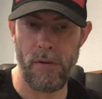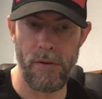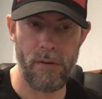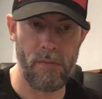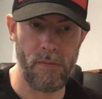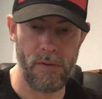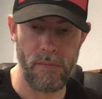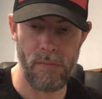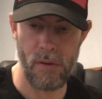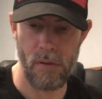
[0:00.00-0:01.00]
where it come
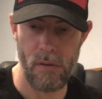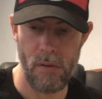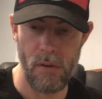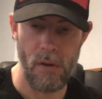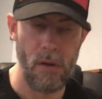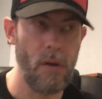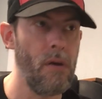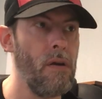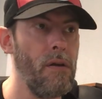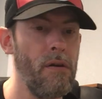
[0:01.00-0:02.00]

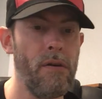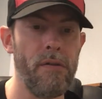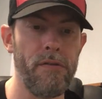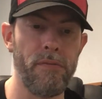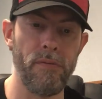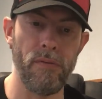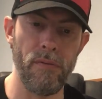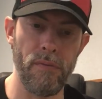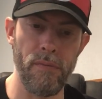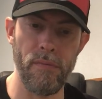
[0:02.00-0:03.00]
from? Oh, this
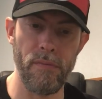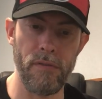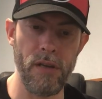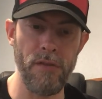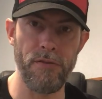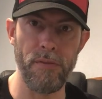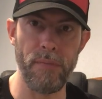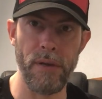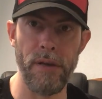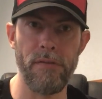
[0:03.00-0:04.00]
t-shirt
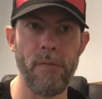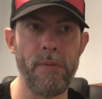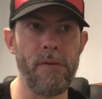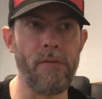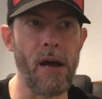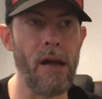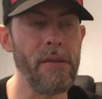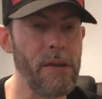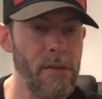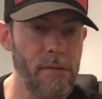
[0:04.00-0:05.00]
place up in
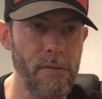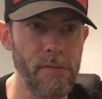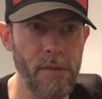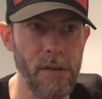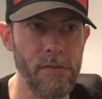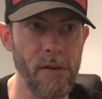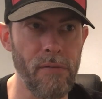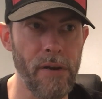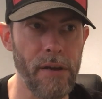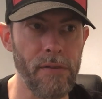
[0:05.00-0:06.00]
Raleigh. They sell
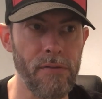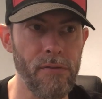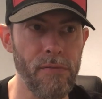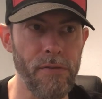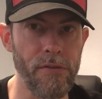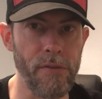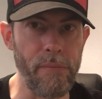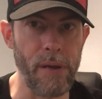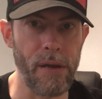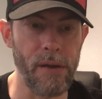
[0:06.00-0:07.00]
records too for certain
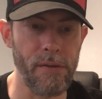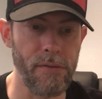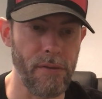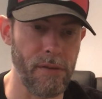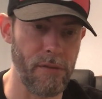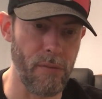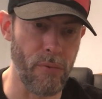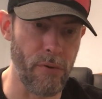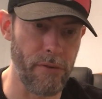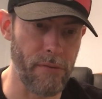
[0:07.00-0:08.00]
bands, so they sell
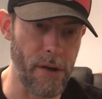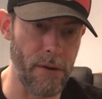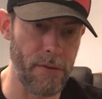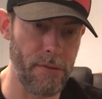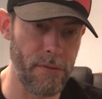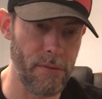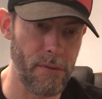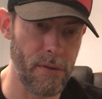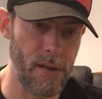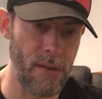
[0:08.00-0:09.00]
Boris records
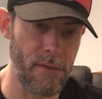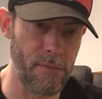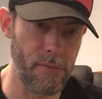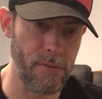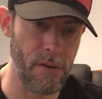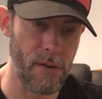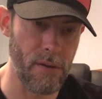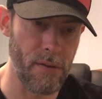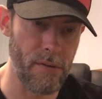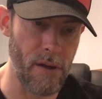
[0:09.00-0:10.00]
this was
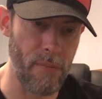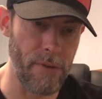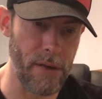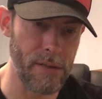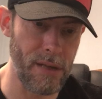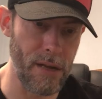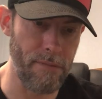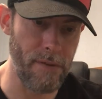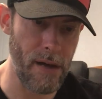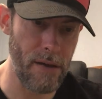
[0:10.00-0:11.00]
uh, their album
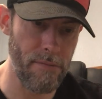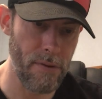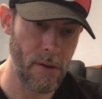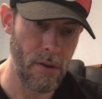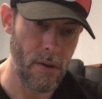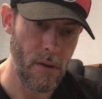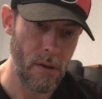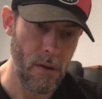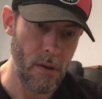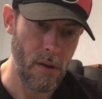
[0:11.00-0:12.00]
1985.
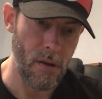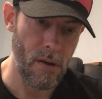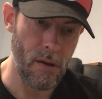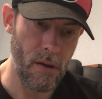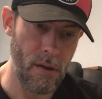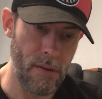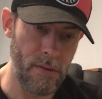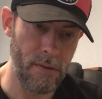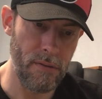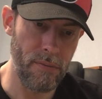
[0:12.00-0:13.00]
Uh, I
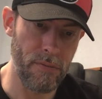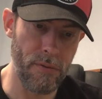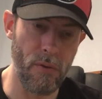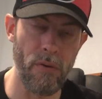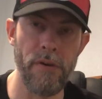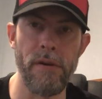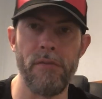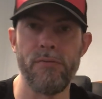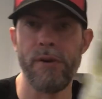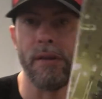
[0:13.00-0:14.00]
think this was recorded around
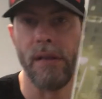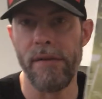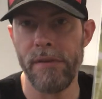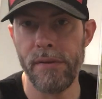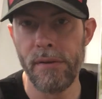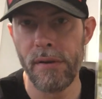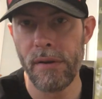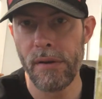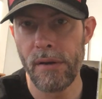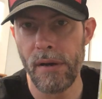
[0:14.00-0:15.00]
2011.
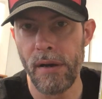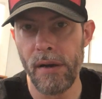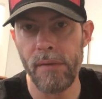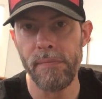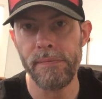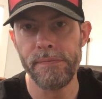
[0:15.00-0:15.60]
Um,